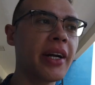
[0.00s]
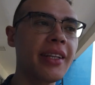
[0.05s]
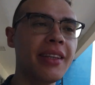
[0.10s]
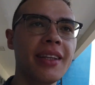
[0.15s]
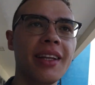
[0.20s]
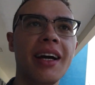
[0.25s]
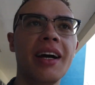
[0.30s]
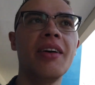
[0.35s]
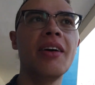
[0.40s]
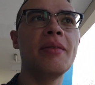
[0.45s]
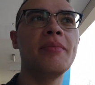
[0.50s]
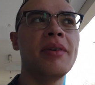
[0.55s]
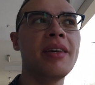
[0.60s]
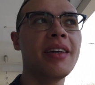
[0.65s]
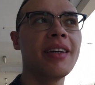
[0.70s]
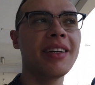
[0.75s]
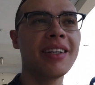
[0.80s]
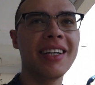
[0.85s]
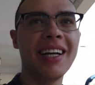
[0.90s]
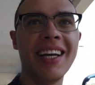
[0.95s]
Right now I'm
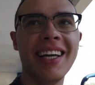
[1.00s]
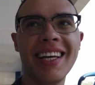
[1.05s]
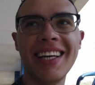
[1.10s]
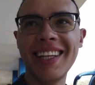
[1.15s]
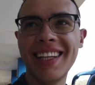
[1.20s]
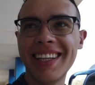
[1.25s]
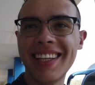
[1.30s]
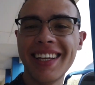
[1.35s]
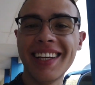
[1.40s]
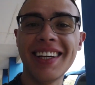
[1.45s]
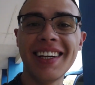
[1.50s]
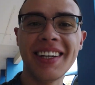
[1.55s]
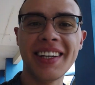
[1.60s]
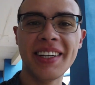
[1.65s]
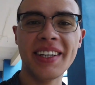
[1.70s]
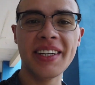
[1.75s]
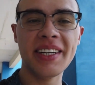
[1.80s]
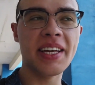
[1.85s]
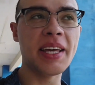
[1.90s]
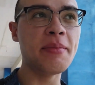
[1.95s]
here in
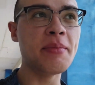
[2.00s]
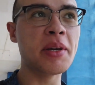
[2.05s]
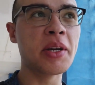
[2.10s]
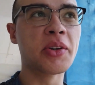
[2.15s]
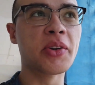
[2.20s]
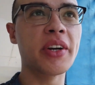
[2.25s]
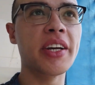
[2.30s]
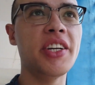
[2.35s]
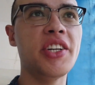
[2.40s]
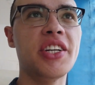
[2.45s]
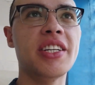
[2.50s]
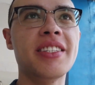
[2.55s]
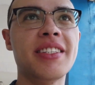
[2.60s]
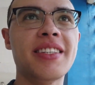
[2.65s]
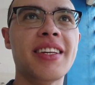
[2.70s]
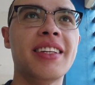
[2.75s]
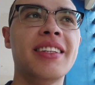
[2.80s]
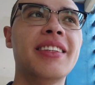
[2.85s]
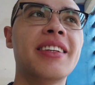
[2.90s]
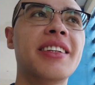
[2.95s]
the immigration
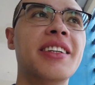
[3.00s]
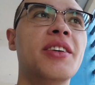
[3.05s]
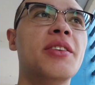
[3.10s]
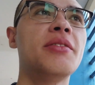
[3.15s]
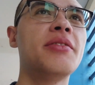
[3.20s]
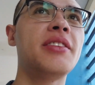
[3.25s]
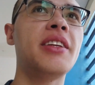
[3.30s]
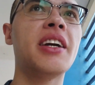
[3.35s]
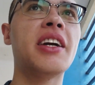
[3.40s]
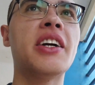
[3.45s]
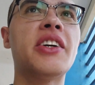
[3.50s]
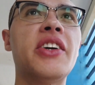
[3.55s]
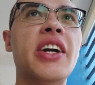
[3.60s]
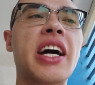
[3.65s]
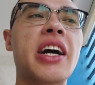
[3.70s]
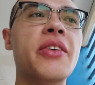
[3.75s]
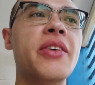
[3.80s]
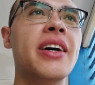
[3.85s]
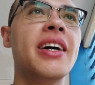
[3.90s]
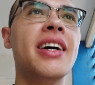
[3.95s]
center of
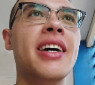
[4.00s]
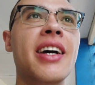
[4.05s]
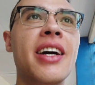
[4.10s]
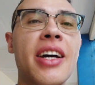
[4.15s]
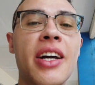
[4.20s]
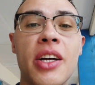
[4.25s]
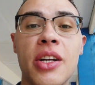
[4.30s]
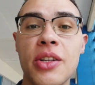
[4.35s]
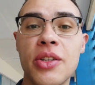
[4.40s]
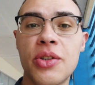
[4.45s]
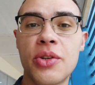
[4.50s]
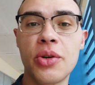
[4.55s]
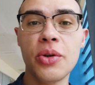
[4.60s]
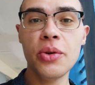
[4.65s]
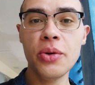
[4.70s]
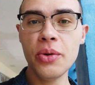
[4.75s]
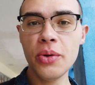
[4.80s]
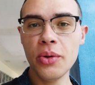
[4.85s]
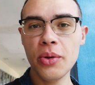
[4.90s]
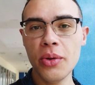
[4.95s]
Nicaragua
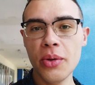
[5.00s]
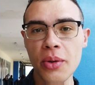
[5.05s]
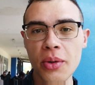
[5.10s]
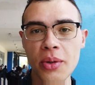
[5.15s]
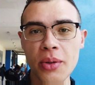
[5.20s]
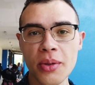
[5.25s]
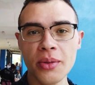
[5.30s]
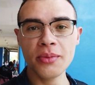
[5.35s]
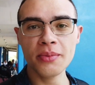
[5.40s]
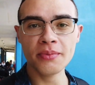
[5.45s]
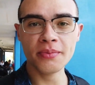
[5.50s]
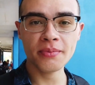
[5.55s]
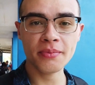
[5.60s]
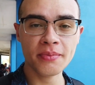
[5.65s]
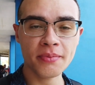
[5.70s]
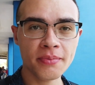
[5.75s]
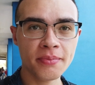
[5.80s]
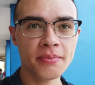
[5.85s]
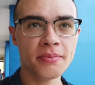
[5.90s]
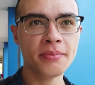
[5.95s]
to
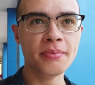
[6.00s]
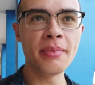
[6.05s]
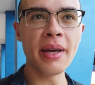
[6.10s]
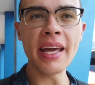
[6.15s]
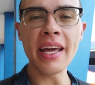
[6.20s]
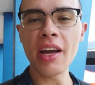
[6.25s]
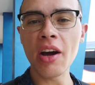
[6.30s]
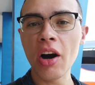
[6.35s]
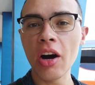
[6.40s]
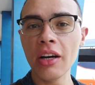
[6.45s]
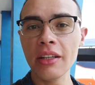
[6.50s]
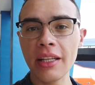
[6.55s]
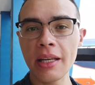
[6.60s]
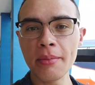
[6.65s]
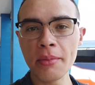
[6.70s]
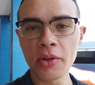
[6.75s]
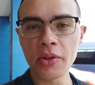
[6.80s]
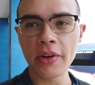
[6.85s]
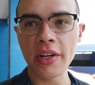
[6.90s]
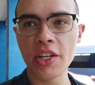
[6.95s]
make all the
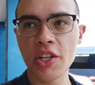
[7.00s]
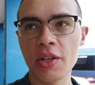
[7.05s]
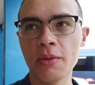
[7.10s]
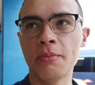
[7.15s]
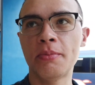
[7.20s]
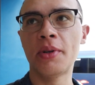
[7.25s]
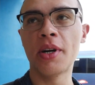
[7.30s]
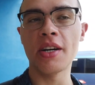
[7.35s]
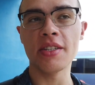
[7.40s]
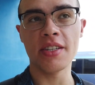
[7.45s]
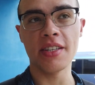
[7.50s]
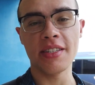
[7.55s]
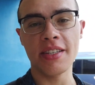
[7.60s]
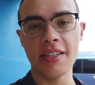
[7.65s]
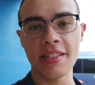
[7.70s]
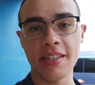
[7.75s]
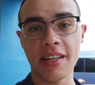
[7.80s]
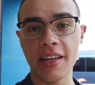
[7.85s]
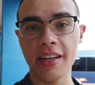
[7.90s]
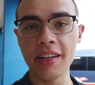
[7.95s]
immigration
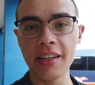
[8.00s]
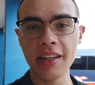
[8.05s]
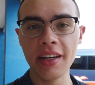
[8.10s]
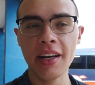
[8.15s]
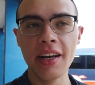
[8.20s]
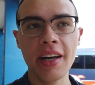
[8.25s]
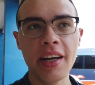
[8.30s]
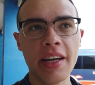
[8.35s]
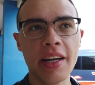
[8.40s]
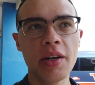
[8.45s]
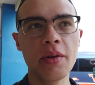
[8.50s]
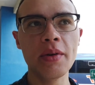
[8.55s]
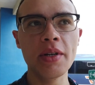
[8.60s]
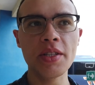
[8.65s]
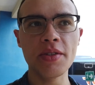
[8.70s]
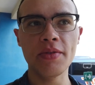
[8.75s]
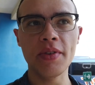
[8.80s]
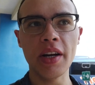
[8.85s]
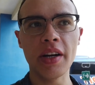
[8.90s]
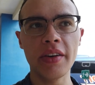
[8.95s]
processes here. It
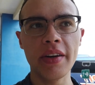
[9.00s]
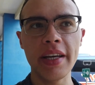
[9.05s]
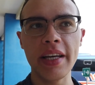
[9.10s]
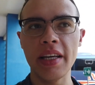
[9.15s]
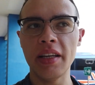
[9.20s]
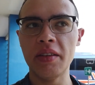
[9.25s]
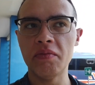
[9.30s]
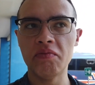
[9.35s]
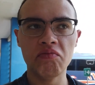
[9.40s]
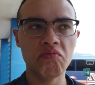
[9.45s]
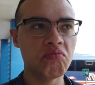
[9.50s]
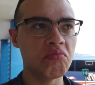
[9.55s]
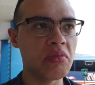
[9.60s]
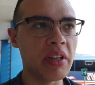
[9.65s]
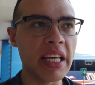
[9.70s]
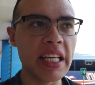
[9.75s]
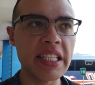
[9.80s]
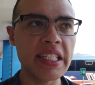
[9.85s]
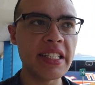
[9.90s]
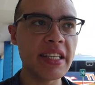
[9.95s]
was very
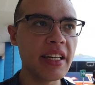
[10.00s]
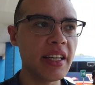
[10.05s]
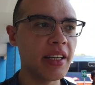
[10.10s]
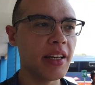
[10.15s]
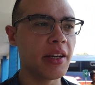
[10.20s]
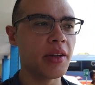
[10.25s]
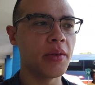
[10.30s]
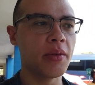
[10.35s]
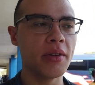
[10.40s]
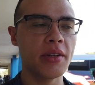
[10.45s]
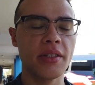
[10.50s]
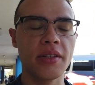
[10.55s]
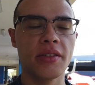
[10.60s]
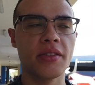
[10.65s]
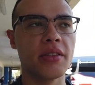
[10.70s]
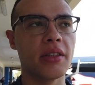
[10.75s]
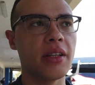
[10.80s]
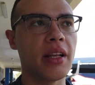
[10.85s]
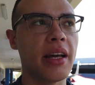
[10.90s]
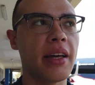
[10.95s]
easy. It
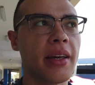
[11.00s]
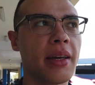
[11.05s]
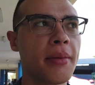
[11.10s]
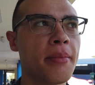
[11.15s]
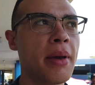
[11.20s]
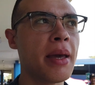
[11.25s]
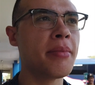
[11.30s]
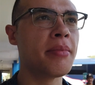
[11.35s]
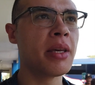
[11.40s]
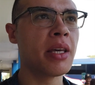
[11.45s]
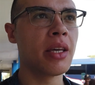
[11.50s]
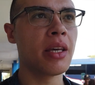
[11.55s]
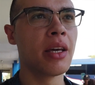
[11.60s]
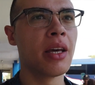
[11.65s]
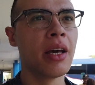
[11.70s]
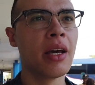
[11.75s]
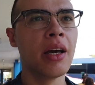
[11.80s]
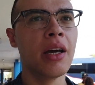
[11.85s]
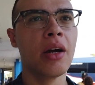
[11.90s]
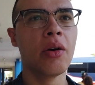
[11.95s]
was like maybe
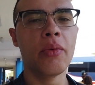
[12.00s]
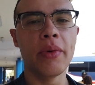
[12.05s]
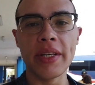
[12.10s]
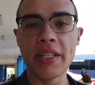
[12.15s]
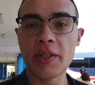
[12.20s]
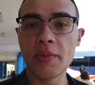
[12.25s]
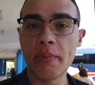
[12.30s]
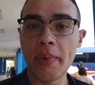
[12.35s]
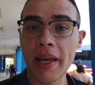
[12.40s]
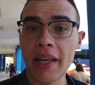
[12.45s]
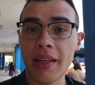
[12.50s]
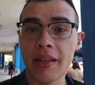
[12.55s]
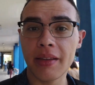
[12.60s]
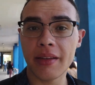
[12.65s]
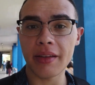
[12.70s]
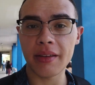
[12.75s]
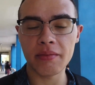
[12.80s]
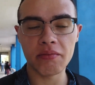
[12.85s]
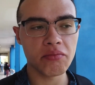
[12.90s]
we spent